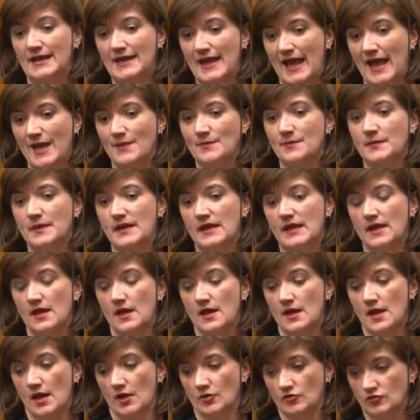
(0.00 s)
can be
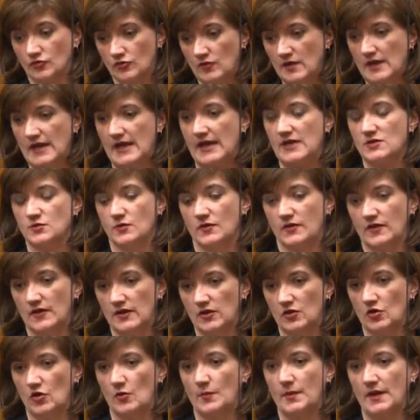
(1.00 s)
agreed with the
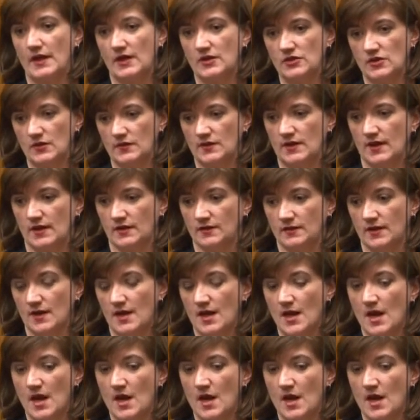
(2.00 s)
European Union.